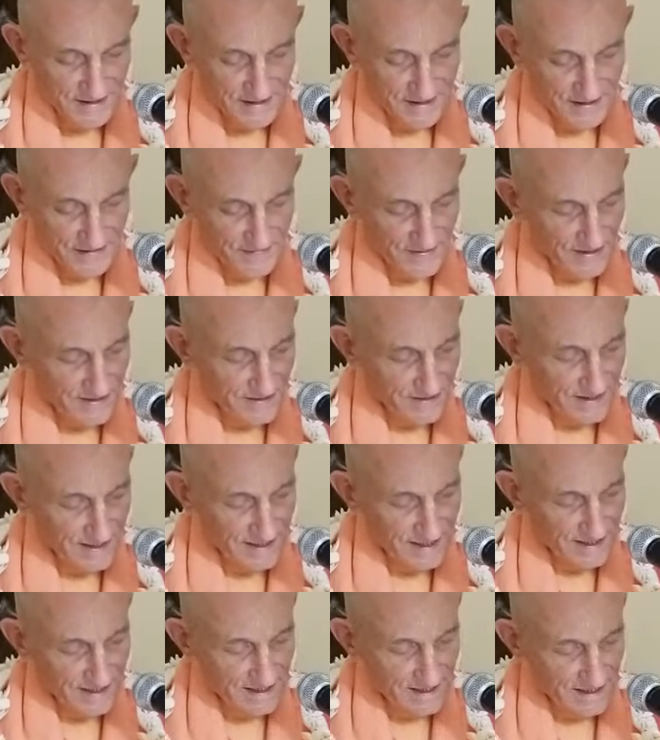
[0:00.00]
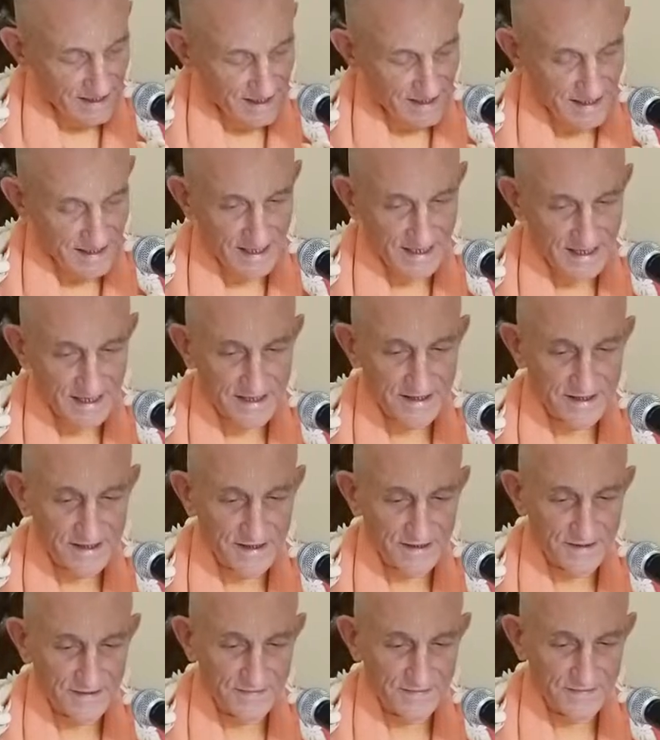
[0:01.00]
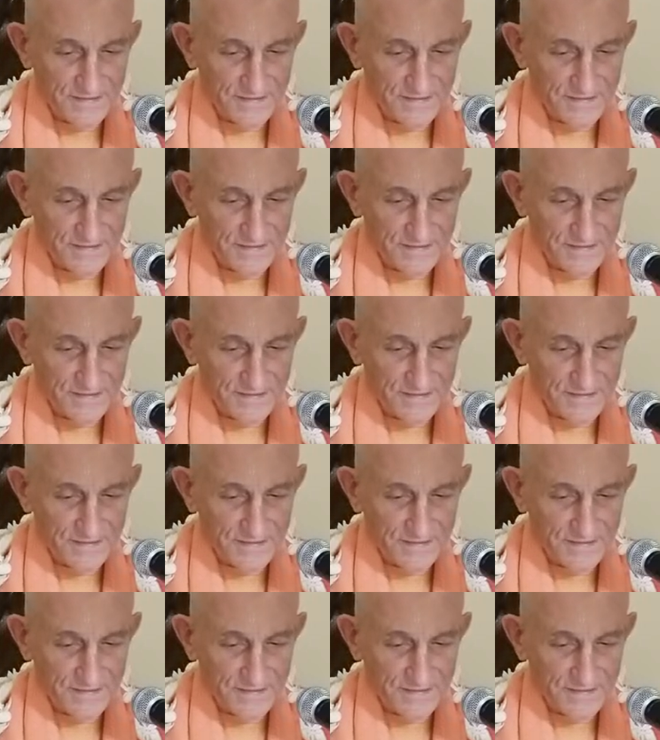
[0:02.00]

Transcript: of Adailia and land there.